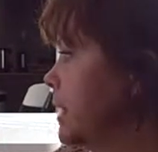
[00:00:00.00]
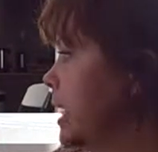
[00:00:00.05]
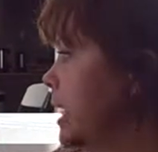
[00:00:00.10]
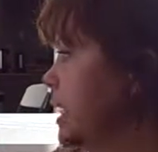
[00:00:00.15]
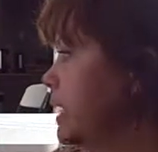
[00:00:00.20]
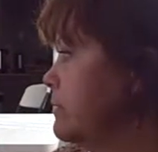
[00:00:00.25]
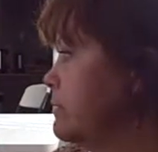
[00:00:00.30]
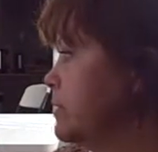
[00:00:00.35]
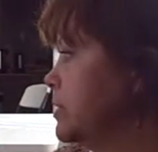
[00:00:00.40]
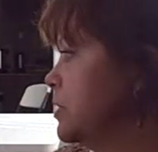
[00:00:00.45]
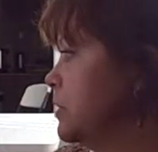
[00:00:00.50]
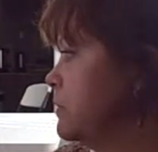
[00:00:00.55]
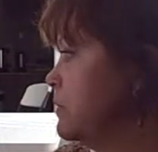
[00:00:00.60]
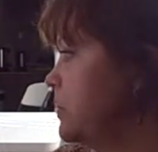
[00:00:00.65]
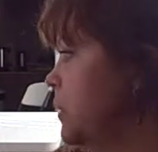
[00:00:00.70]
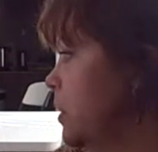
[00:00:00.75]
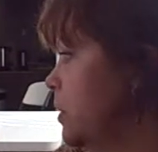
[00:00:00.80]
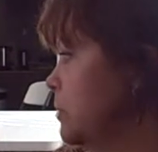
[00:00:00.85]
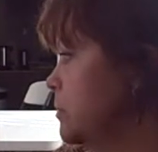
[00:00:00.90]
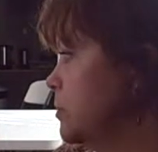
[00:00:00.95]
and it was
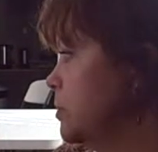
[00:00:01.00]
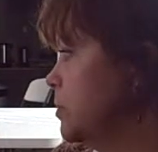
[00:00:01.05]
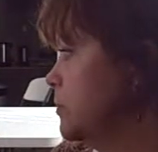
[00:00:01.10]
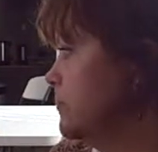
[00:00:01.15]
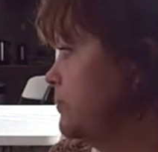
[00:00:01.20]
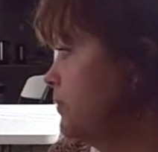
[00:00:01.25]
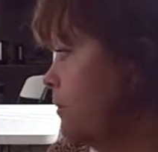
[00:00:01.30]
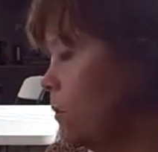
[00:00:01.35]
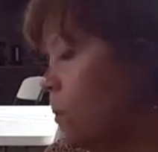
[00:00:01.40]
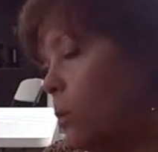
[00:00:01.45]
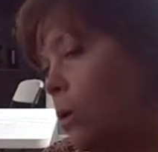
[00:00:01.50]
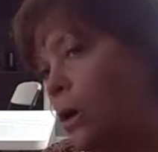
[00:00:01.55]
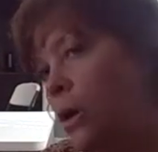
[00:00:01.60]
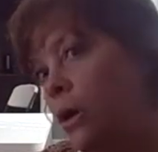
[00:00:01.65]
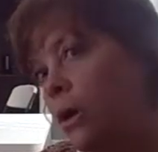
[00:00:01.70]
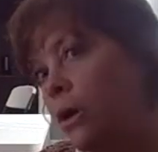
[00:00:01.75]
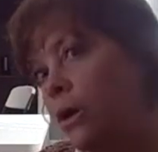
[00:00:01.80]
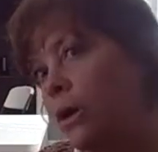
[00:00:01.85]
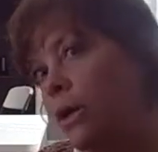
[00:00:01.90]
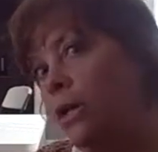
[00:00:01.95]
composed
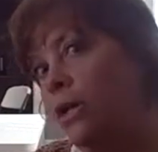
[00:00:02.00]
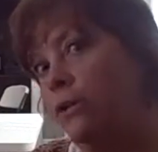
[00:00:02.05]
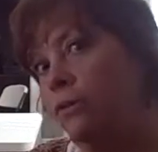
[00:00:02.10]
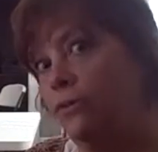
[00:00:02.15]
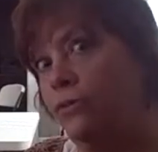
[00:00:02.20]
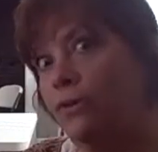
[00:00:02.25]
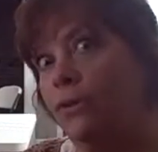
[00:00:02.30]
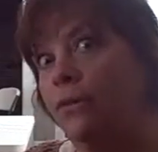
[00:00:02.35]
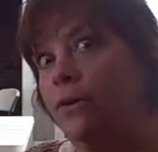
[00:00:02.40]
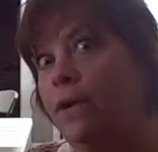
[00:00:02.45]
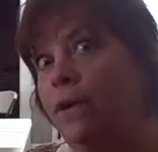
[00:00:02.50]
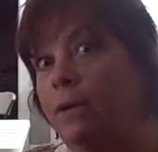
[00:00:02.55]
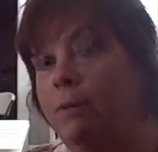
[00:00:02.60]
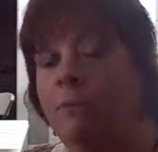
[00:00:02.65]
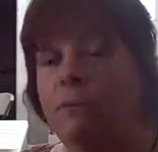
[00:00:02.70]
for and during a